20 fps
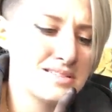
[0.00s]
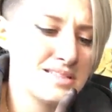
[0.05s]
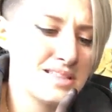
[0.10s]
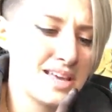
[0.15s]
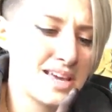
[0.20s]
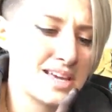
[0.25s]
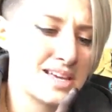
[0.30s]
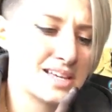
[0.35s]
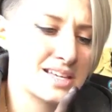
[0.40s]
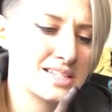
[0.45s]

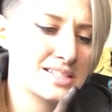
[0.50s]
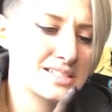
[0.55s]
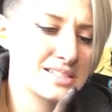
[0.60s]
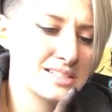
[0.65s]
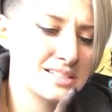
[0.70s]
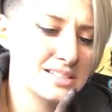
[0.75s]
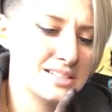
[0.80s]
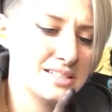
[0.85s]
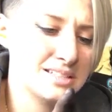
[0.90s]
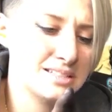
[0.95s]
like
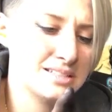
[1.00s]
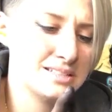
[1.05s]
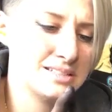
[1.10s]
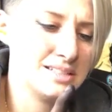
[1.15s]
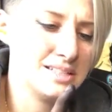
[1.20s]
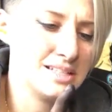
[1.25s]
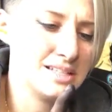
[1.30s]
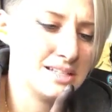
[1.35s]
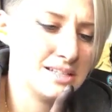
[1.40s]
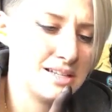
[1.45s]

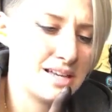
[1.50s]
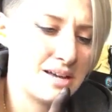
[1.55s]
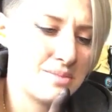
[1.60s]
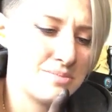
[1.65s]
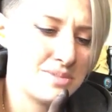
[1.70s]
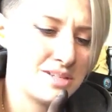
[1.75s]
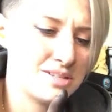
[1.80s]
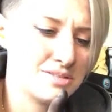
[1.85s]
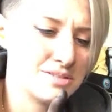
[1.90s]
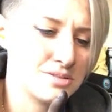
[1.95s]
how
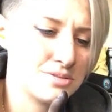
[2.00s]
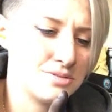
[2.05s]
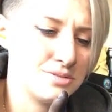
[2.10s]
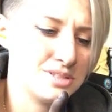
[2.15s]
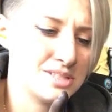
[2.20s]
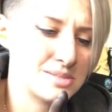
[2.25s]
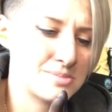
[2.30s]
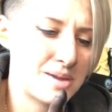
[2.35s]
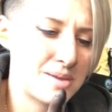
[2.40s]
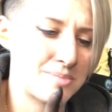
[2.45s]
many years
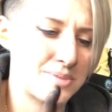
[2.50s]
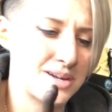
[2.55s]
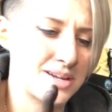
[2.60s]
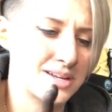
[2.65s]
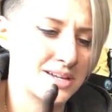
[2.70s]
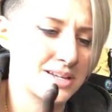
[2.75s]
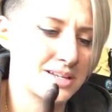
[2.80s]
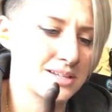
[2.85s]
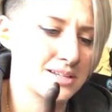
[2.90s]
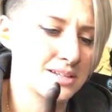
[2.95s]
old is my
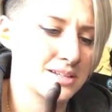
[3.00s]
bike?